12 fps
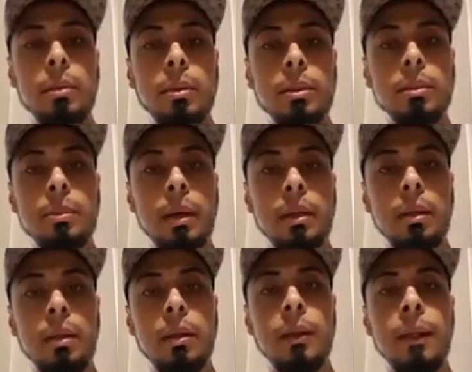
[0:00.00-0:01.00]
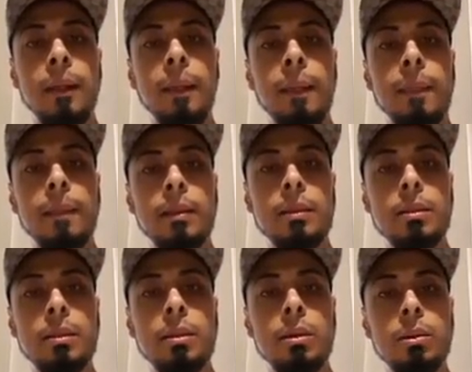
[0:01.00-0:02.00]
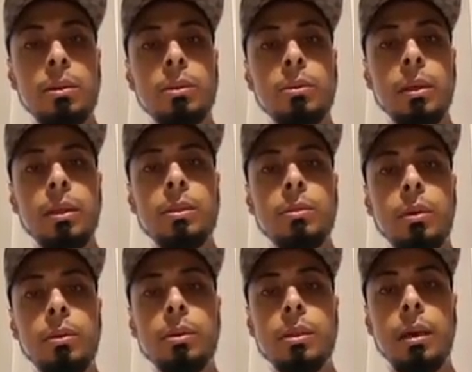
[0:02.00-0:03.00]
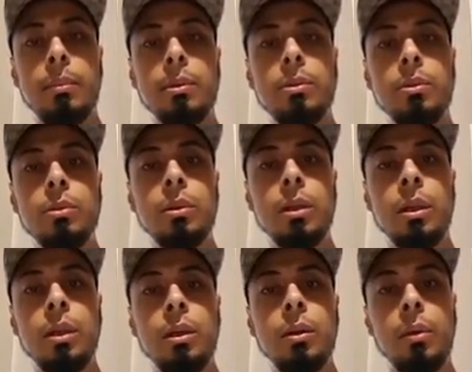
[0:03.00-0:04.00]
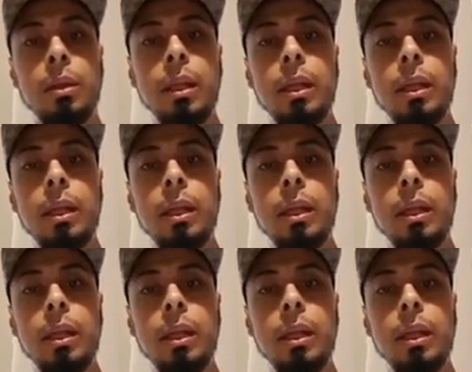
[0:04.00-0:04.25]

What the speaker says: But subhanAllah, just to tell you is where this world's coming to. One day